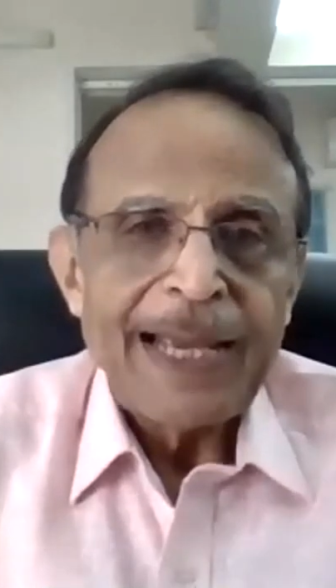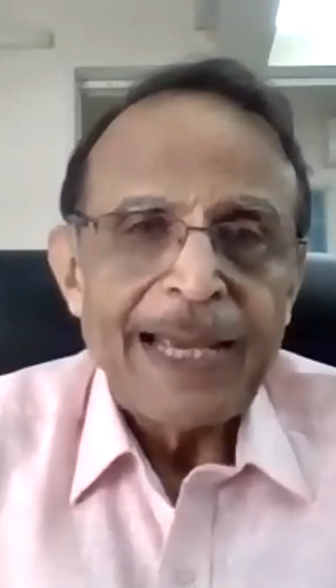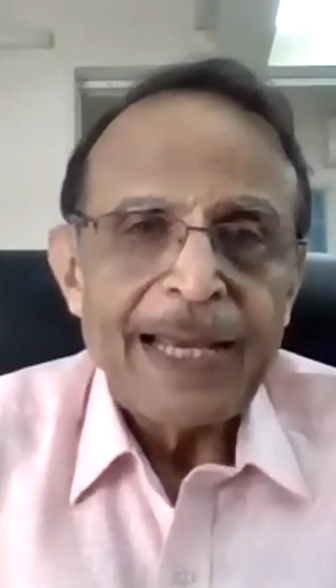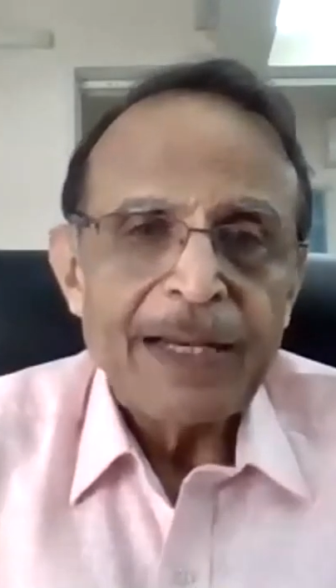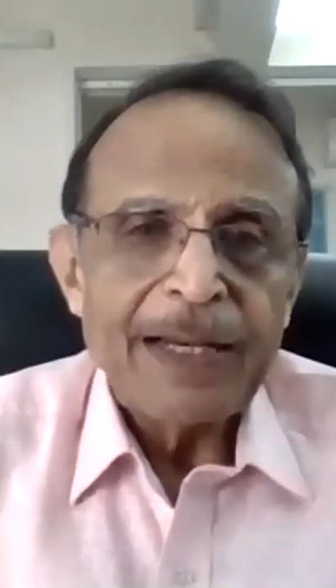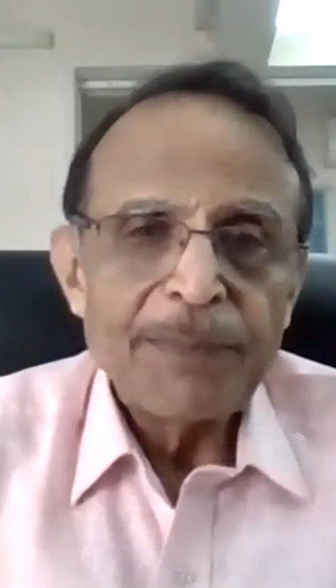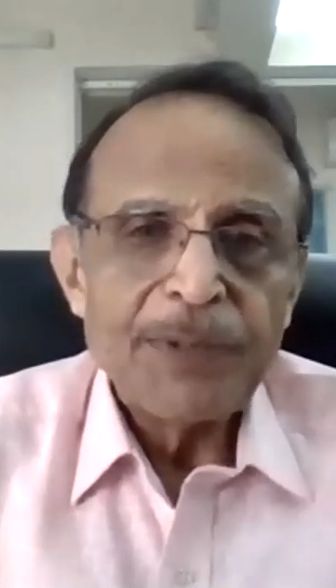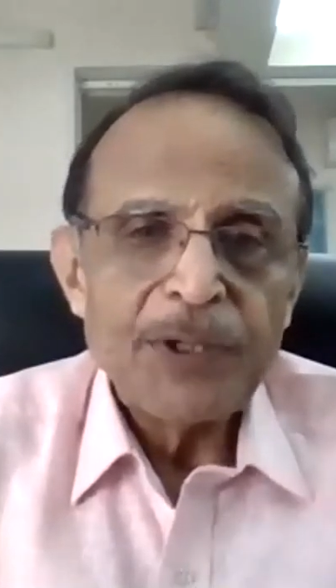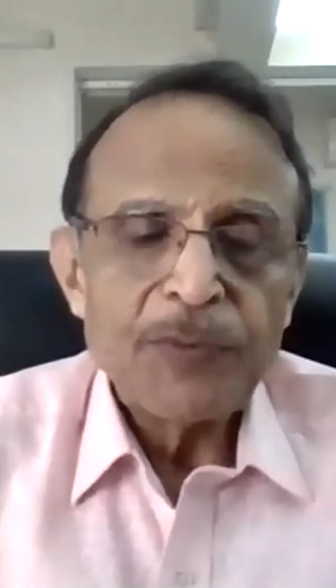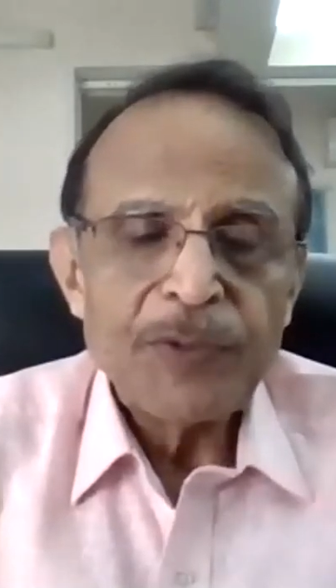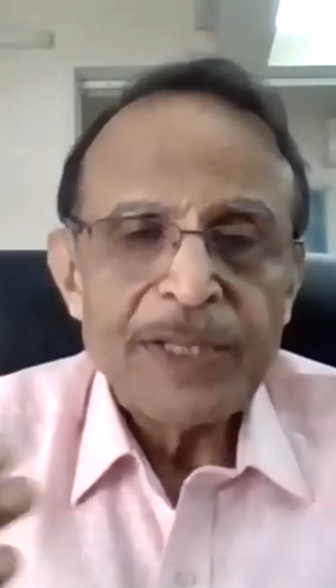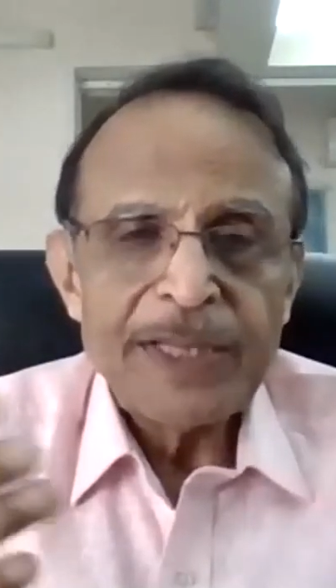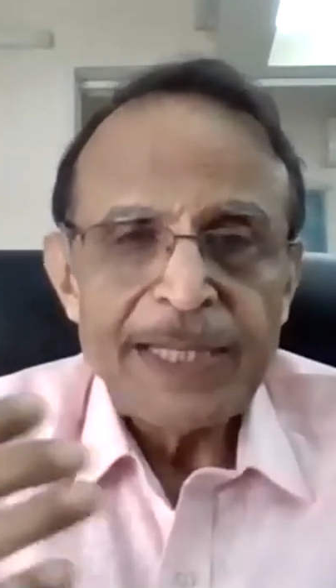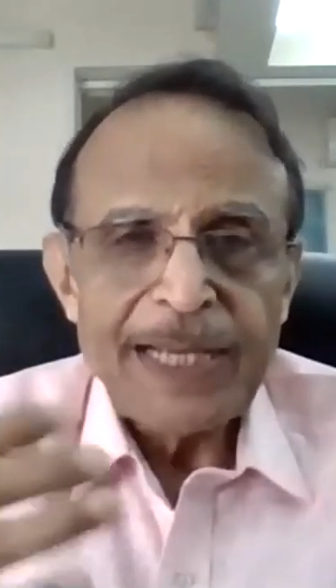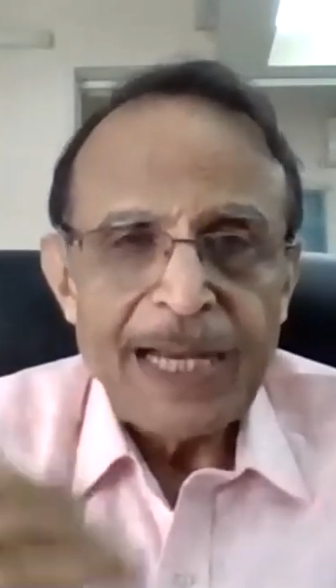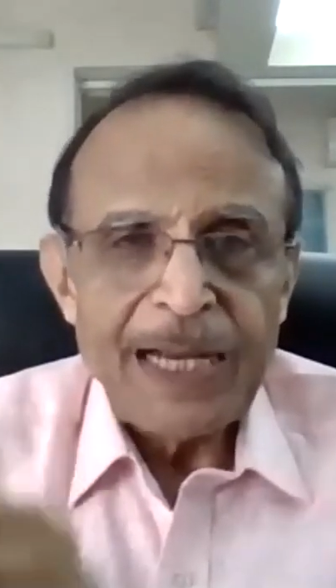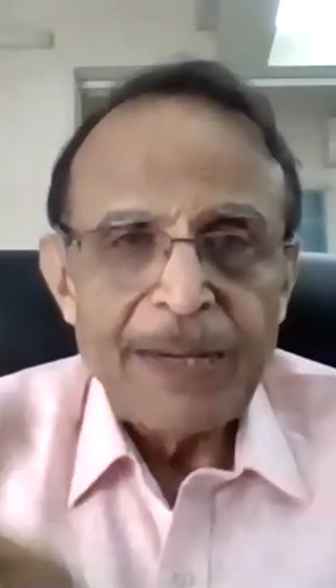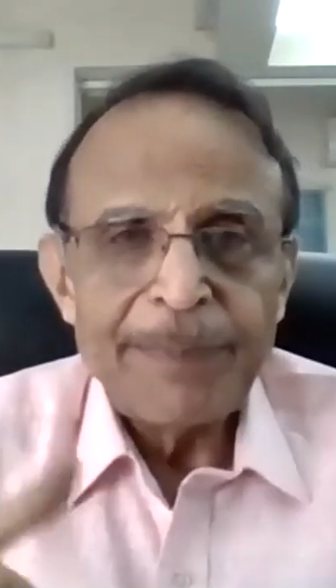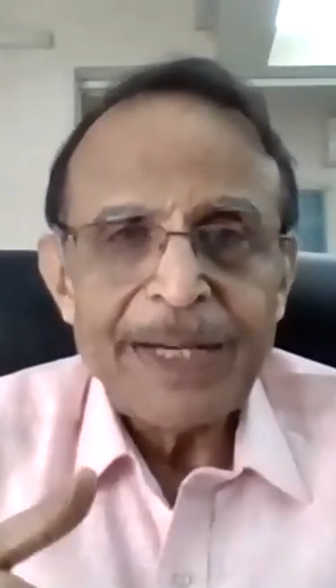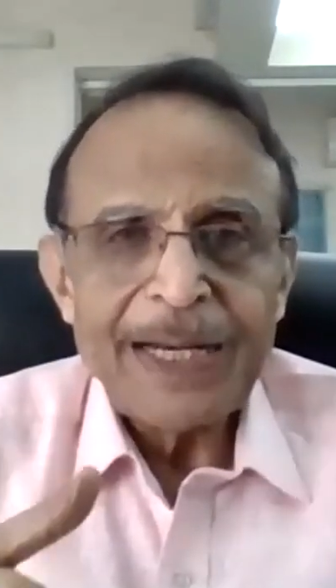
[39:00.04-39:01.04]
And between
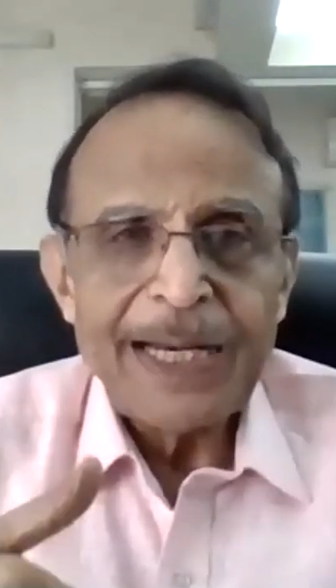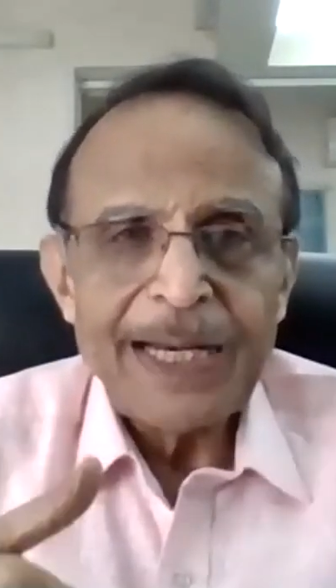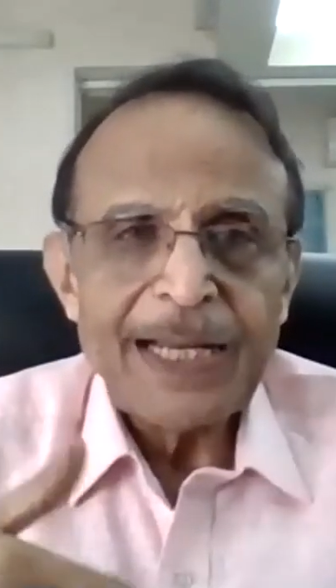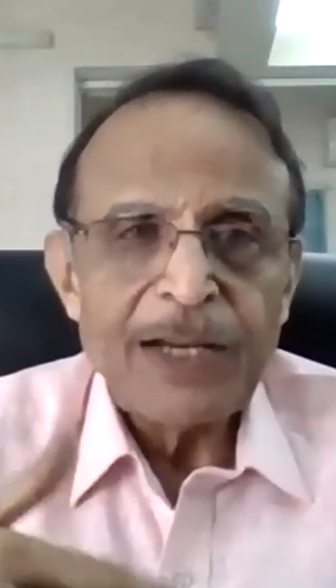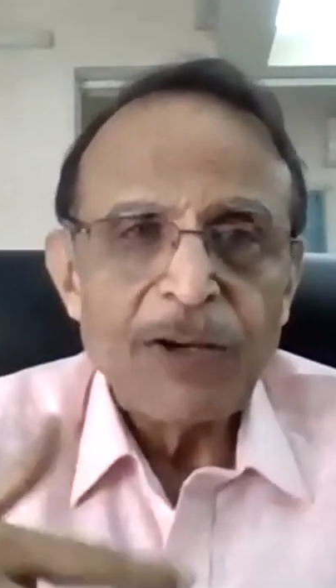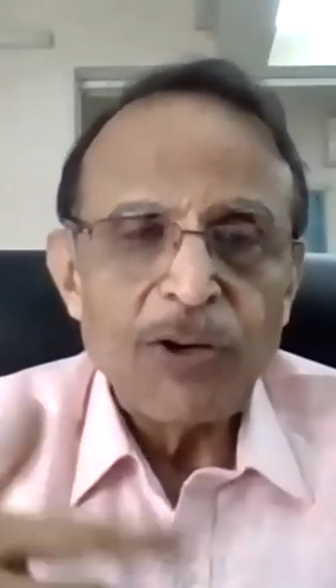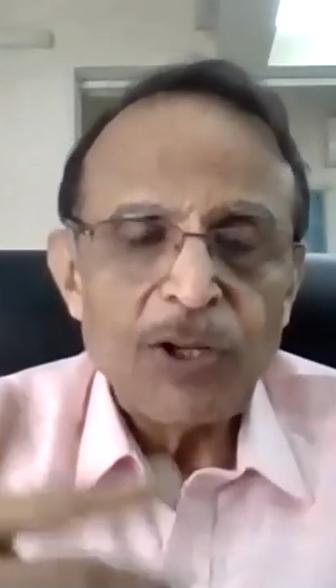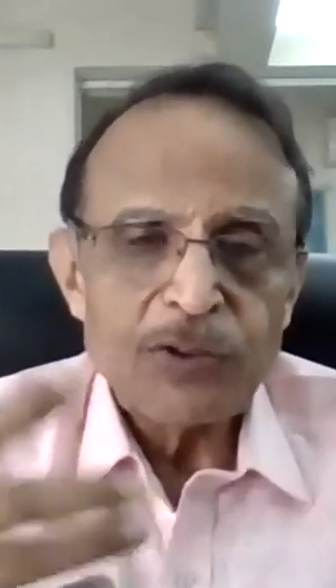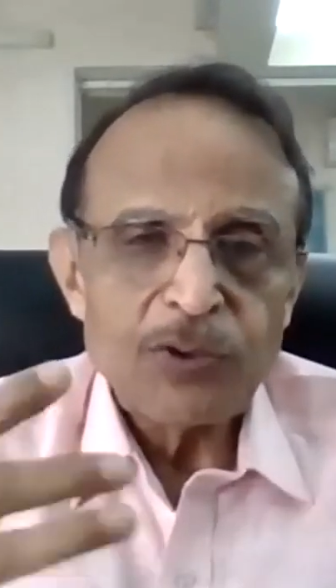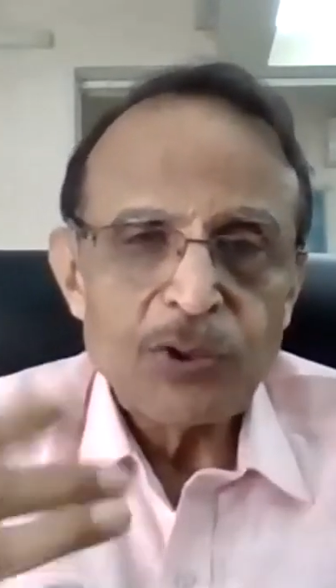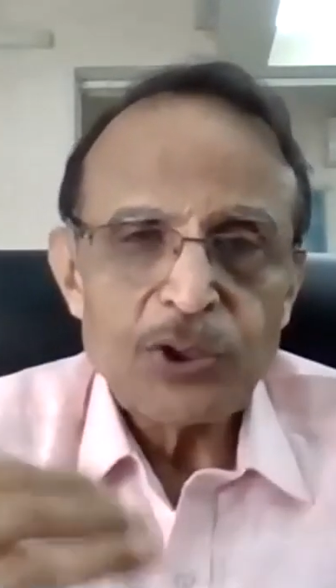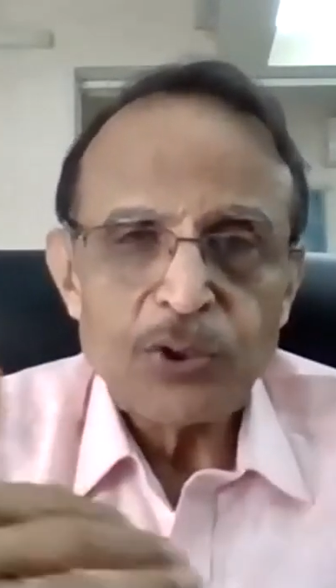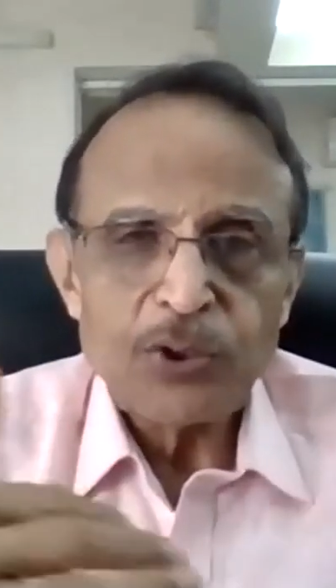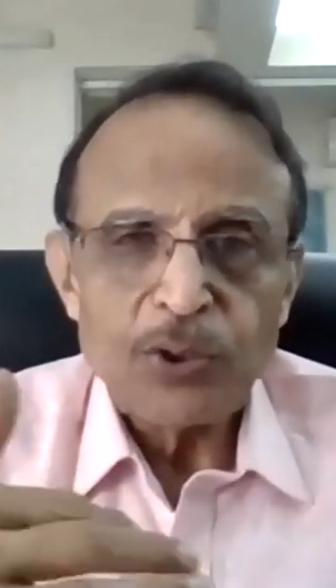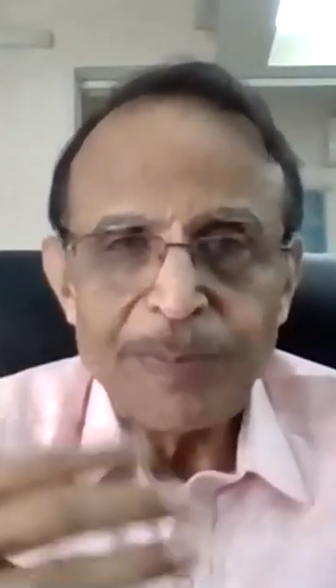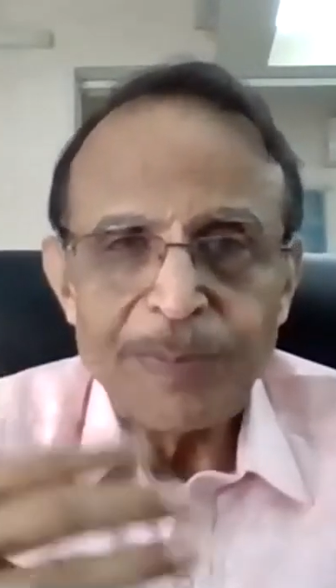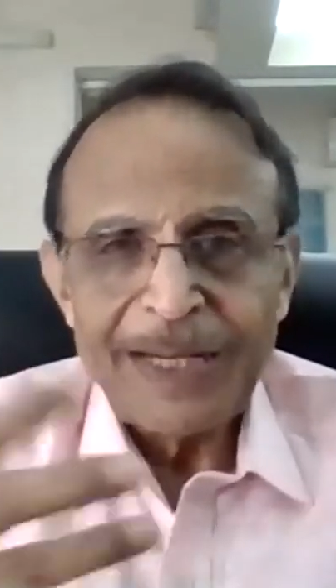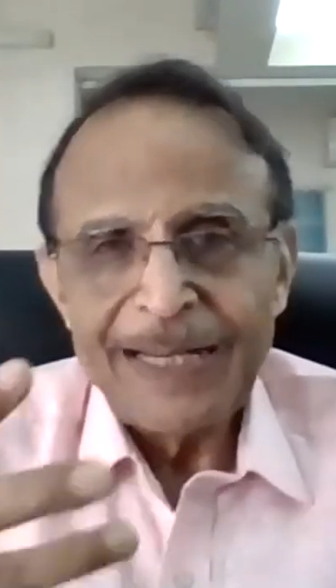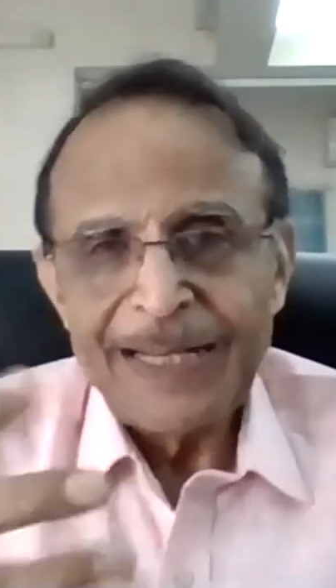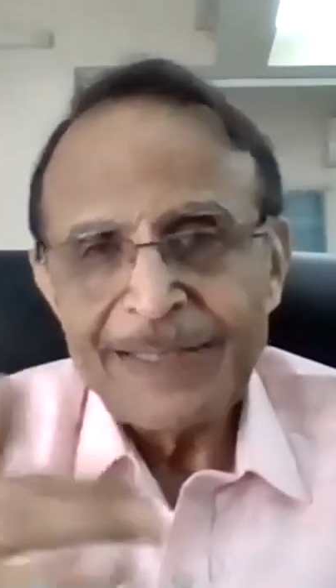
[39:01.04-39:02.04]
the arm and leg also
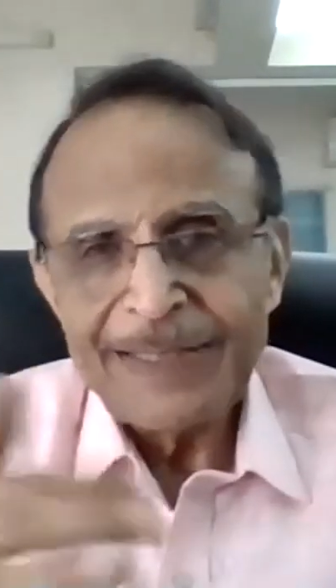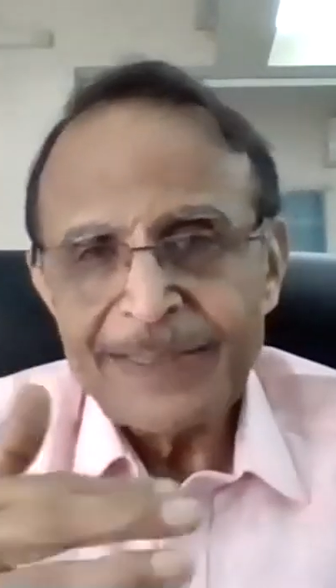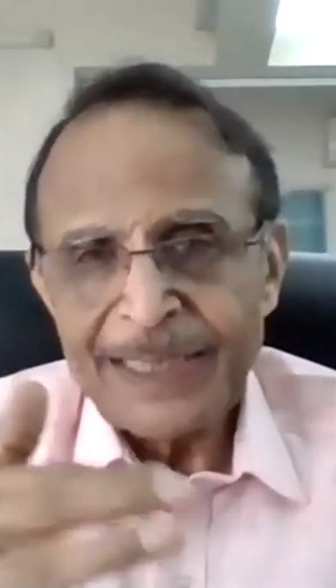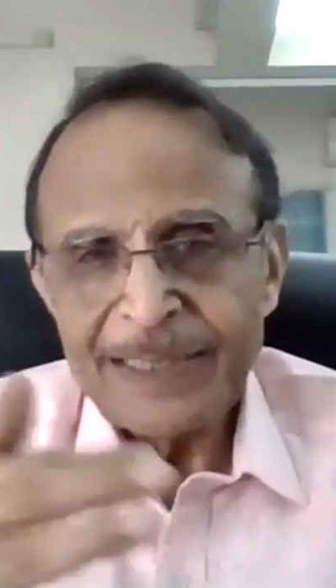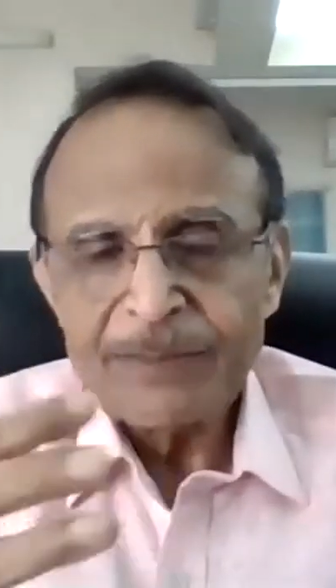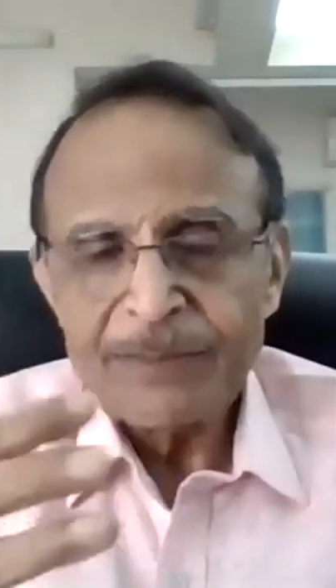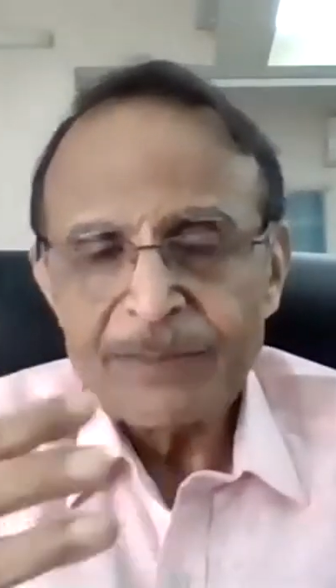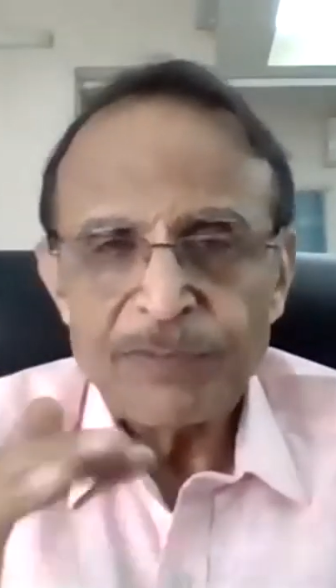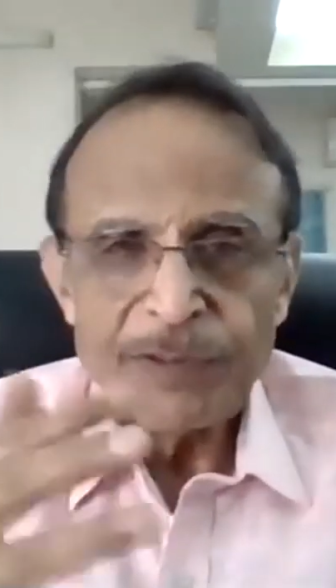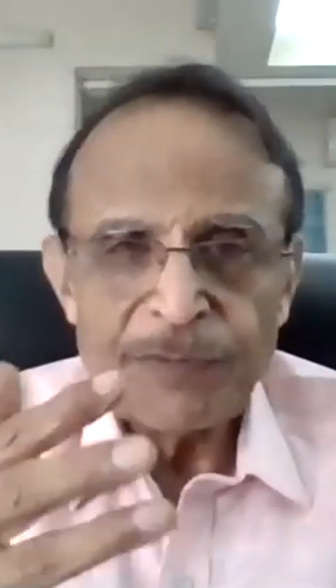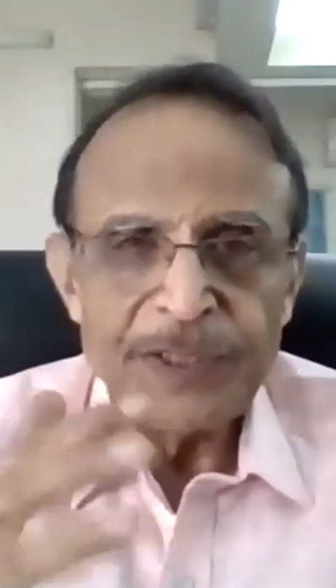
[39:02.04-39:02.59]
should be less than